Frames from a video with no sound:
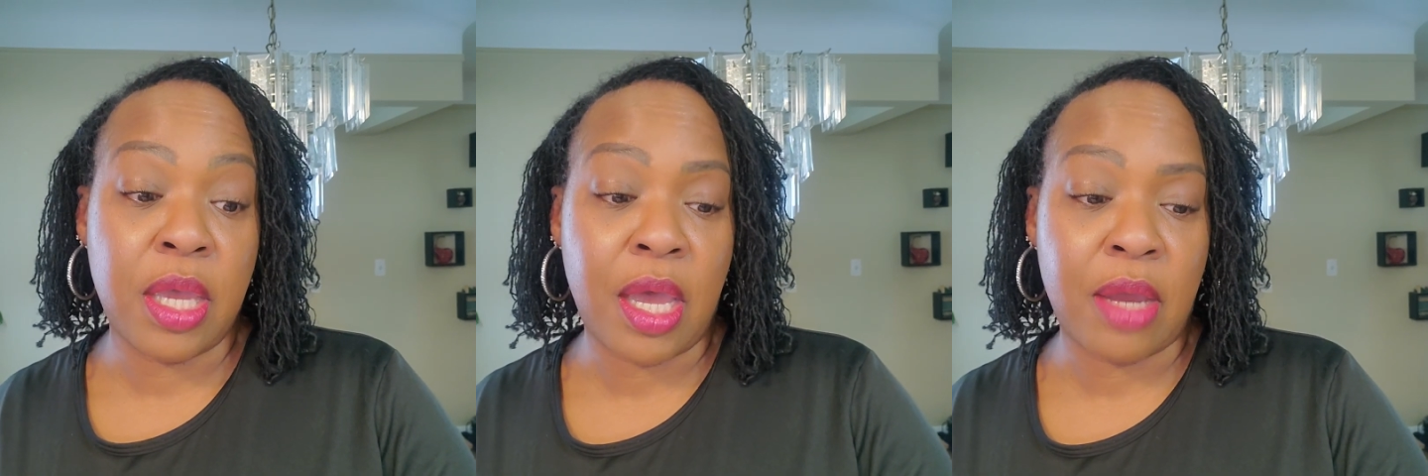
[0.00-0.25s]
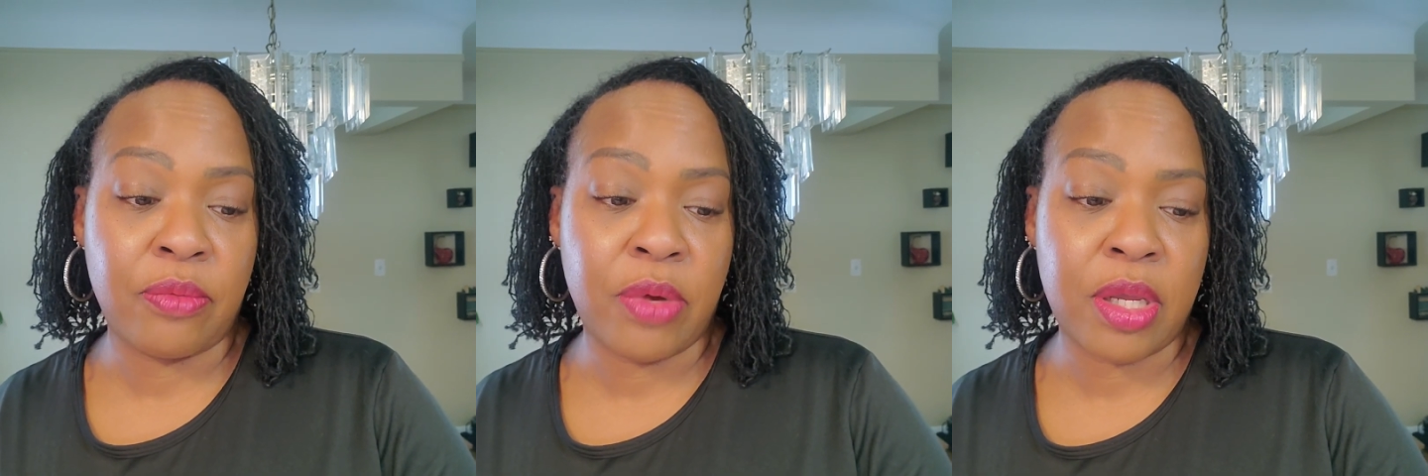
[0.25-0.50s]

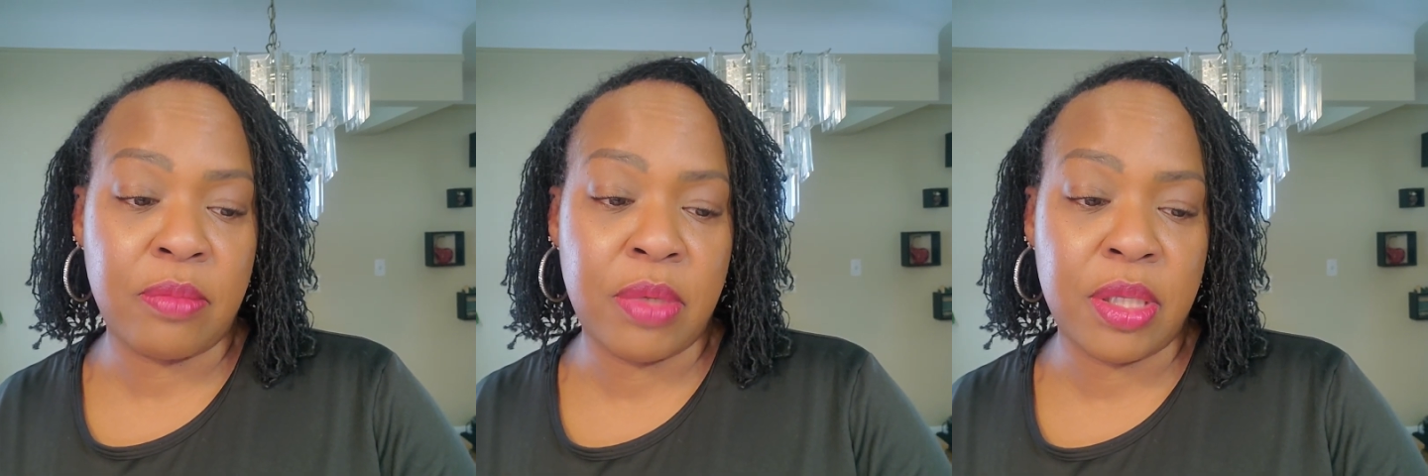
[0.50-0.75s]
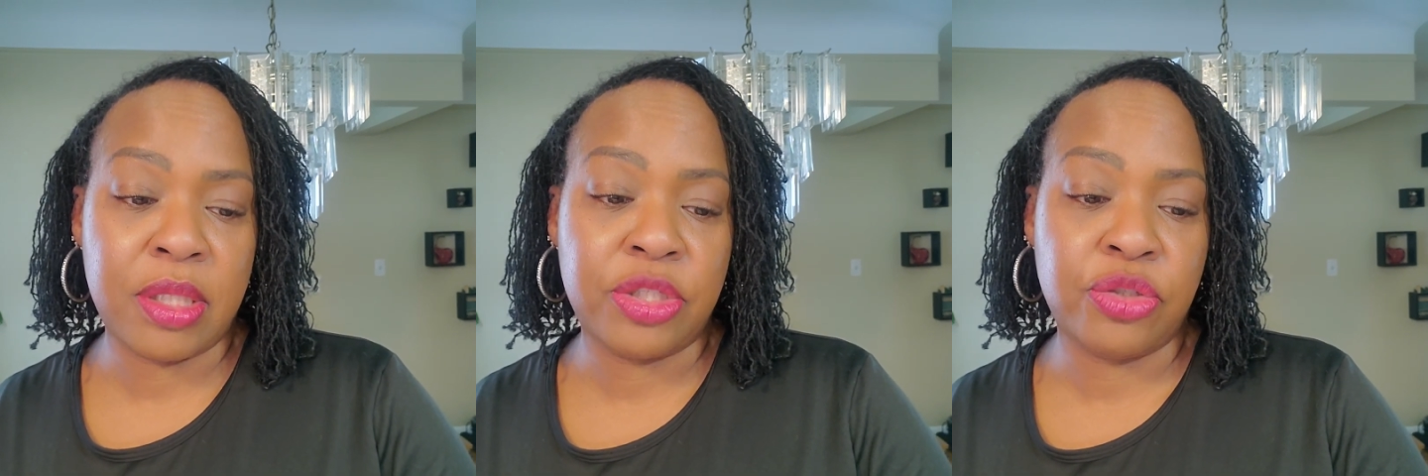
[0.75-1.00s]
I
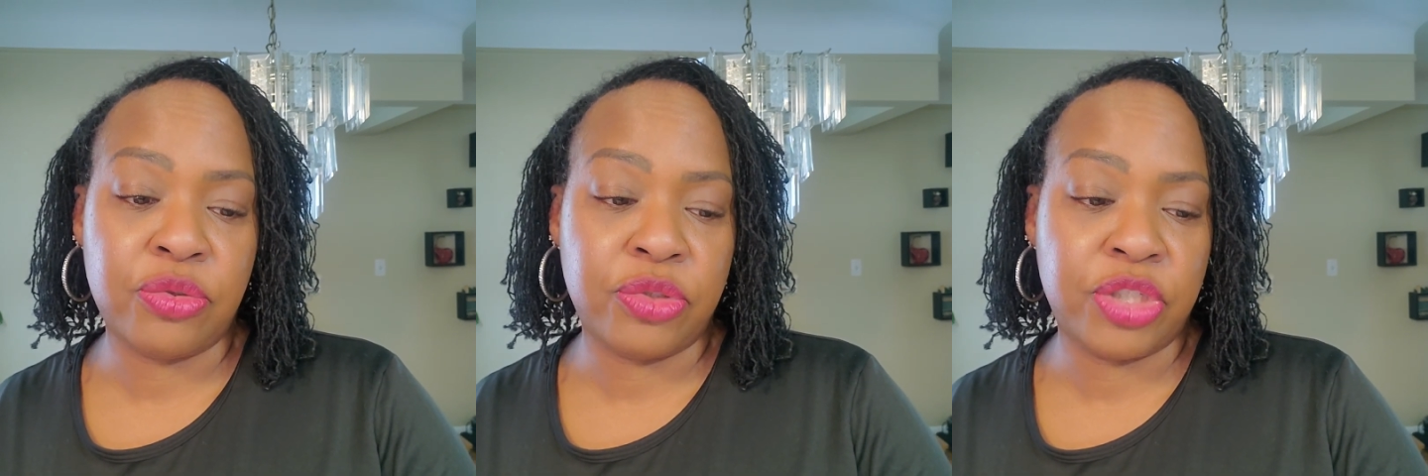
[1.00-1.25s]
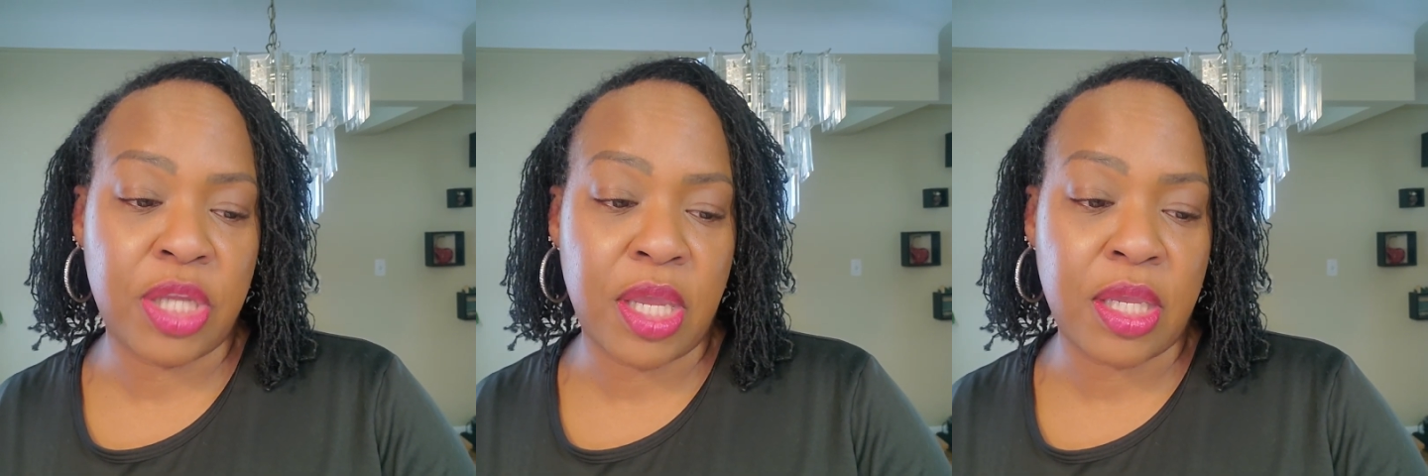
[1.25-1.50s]
recommend that you
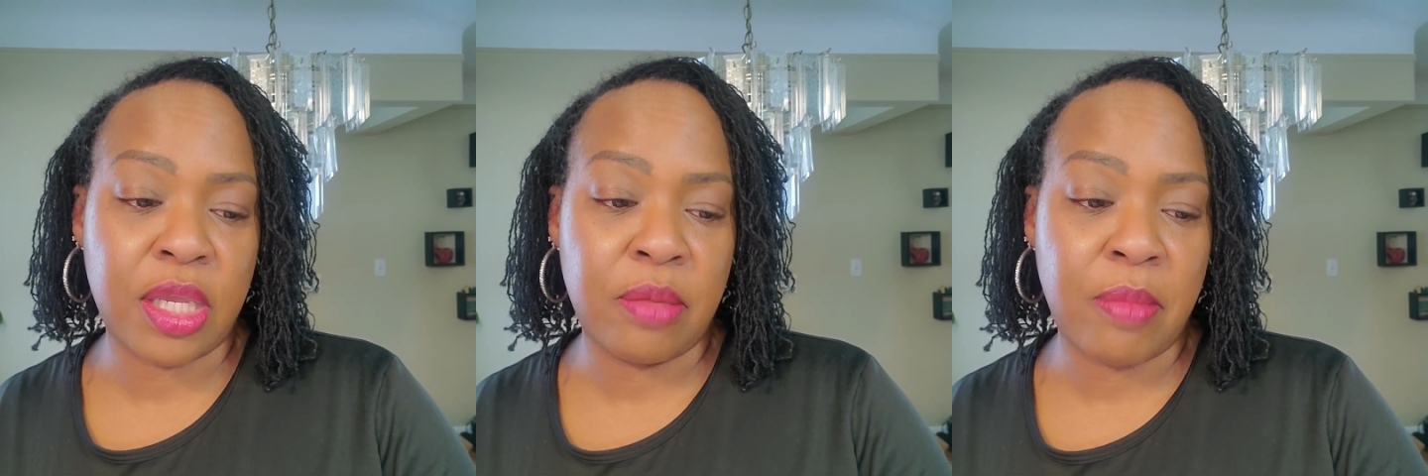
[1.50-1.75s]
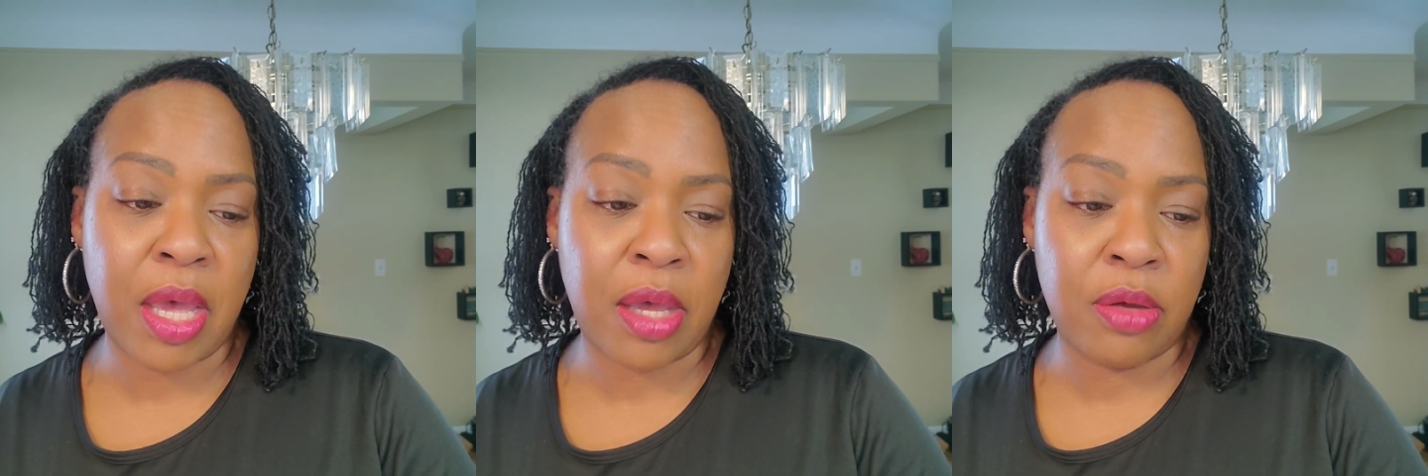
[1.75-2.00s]
check
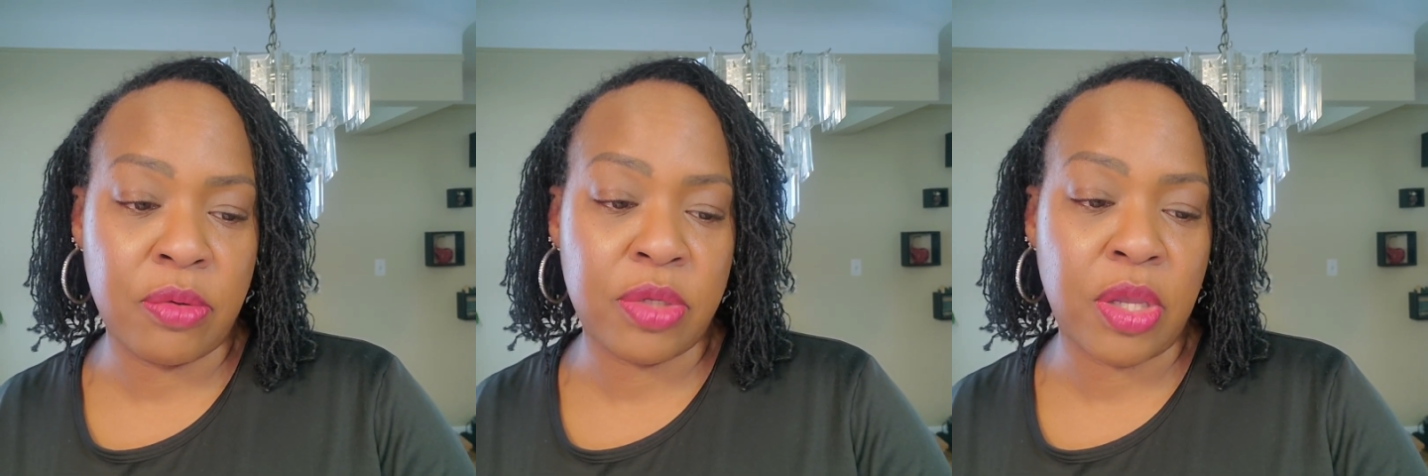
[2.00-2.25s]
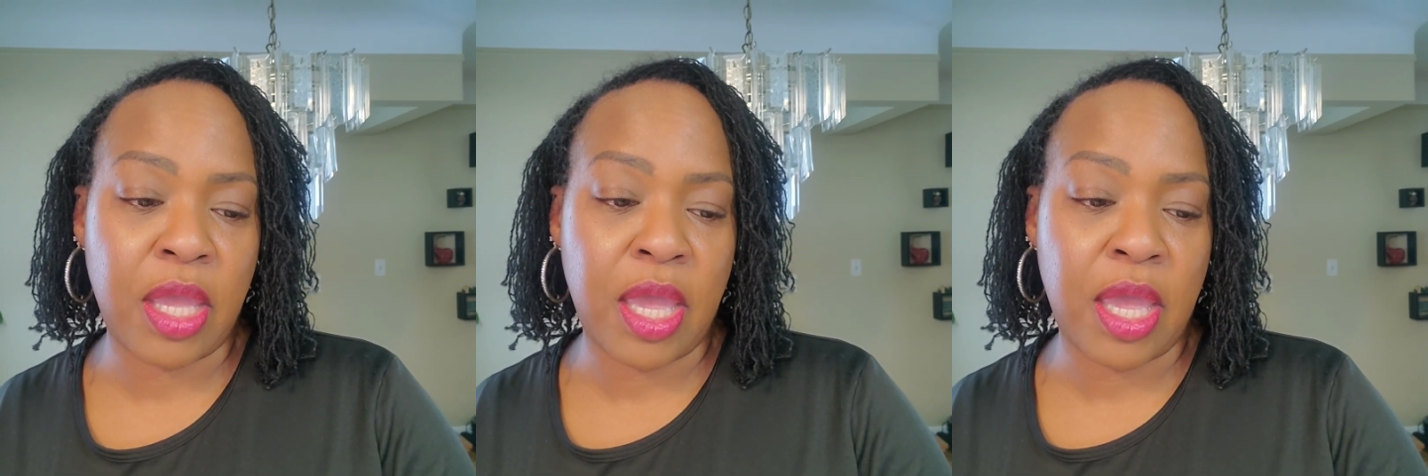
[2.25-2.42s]
him out